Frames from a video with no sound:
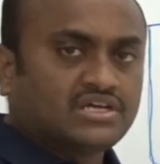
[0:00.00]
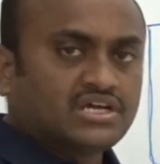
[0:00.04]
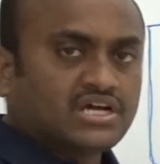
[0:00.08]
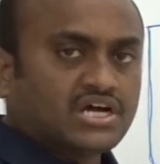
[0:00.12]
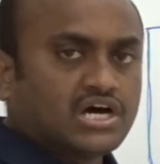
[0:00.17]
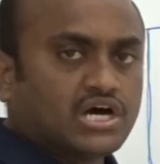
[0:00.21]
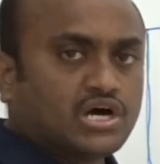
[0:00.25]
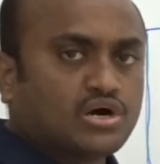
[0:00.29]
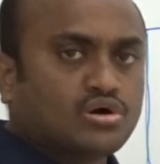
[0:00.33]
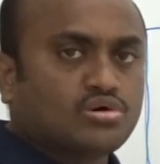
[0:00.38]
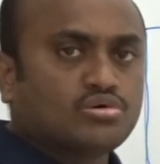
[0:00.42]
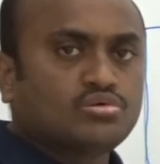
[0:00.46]

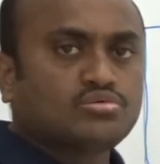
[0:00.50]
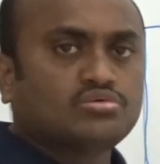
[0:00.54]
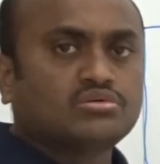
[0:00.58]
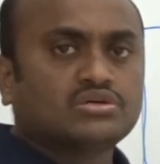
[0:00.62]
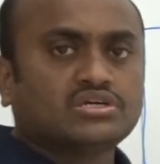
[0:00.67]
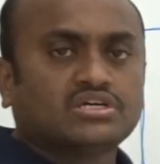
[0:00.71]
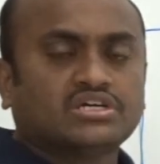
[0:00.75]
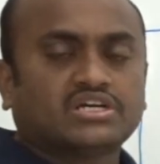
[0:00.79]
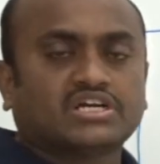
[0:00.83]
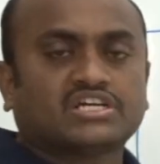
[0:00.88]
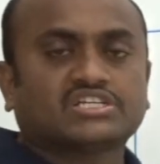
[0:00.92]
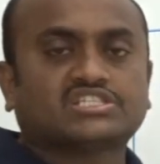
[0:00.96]

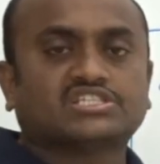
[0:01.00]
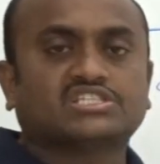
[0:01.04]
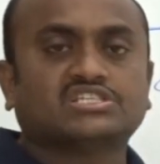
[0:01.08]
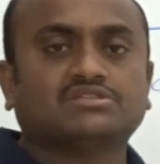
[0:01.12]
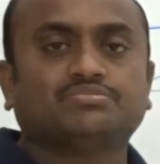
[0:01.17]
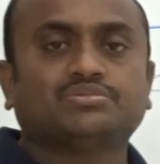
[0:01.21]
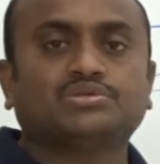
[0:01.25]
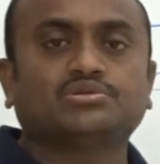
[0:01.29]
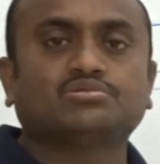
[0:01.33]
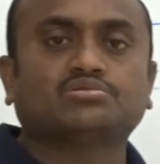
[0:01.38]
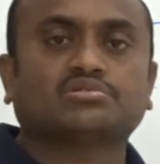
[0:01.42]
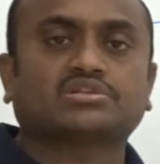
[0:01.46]
how a
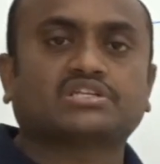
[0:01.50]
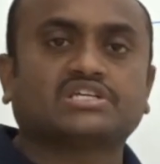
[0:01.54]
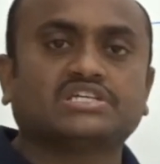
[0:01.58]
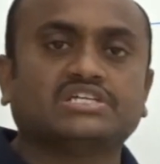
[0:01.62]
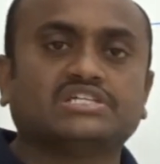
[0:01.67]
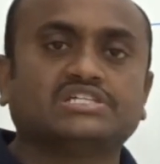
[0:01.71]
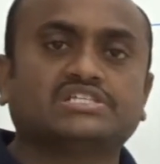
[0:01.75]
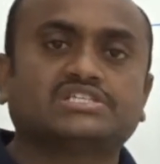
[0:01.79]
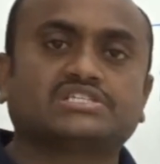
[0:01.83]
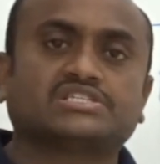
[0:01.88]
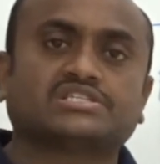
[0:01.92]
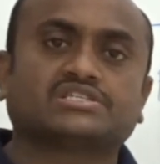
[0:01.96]
CPU
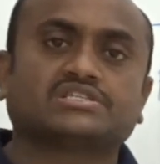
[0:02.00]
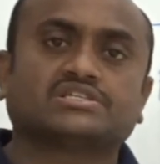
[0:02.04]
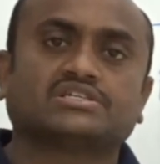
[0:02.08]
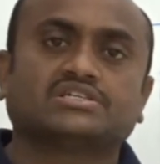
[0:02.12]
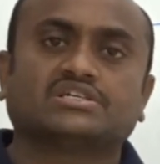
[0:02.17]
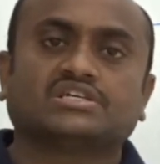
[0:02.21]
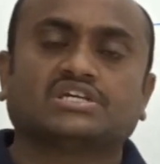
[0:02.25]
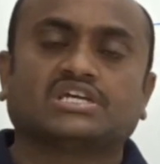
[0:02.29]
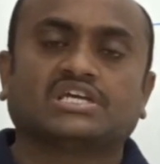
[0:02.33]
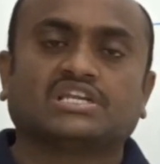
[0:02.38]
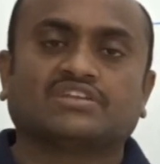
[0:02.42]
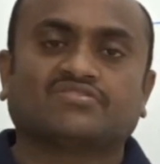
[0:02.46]
reads
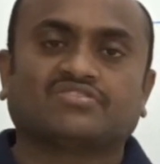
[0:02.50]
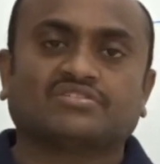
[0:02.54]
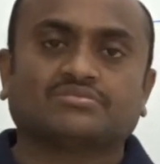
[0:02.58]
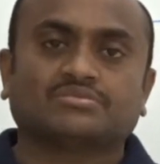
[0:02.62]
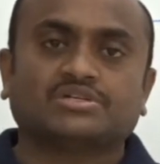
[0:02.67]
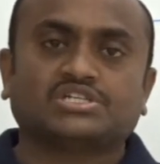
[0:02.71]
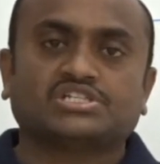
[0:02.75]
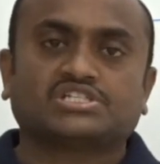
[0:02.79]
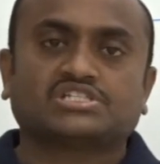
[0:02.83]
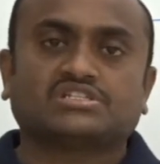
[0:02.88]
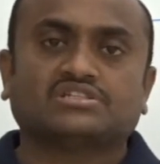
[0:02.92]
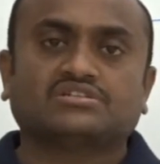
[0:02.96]

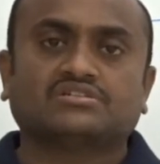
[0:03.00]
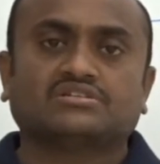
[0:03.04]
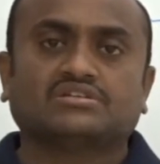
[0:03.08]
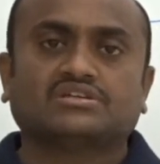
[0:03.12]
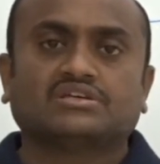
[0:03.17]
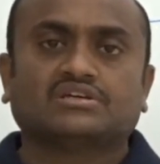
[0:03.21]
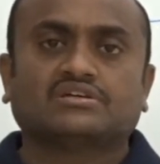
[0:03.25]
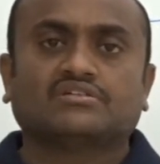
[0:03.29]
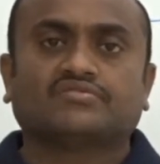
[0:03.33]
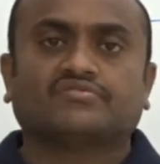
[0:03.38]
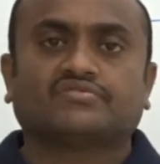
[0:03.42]
information